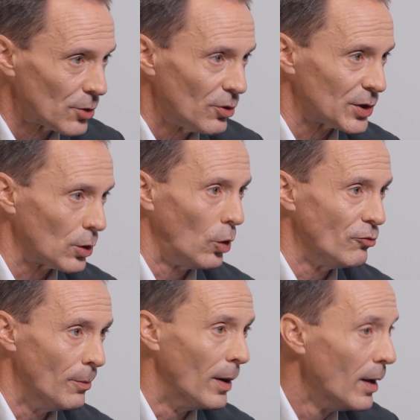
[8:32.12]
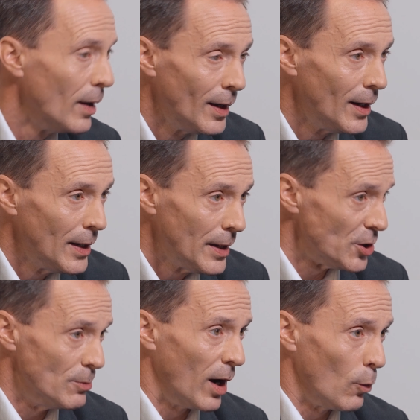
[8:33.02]
across a courtroom.
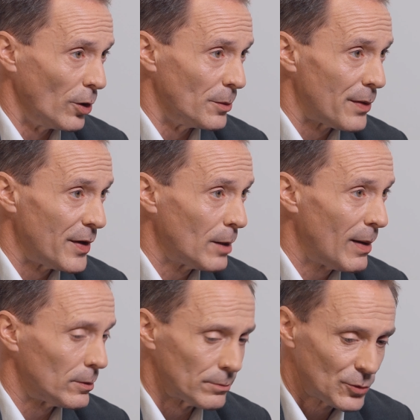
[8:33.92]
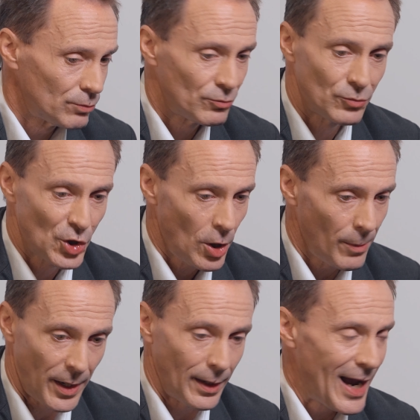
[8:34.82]
You might want them to think about
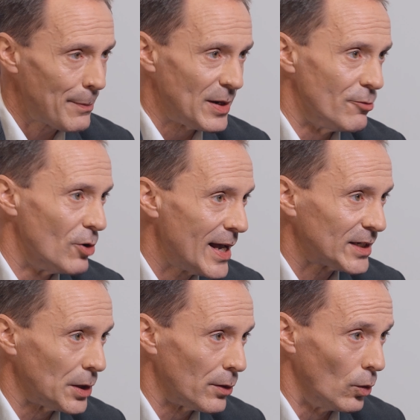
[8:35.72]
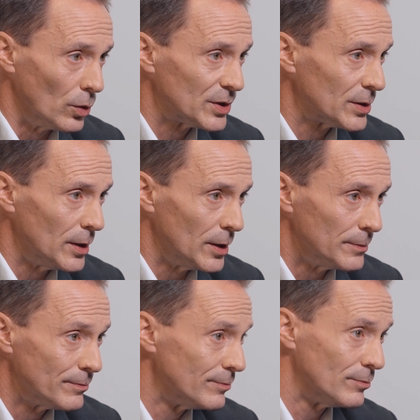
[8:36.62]
charming, happy, relaxing thoughts.
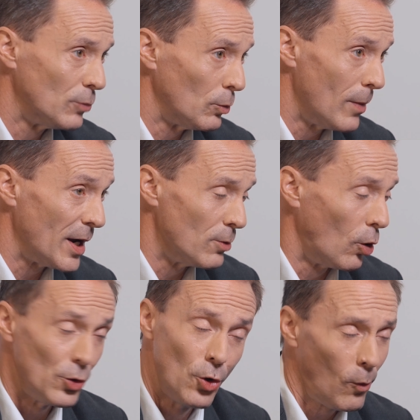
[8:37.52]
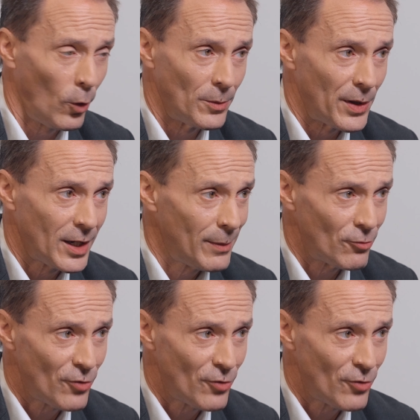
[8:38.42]
But might not want them to think about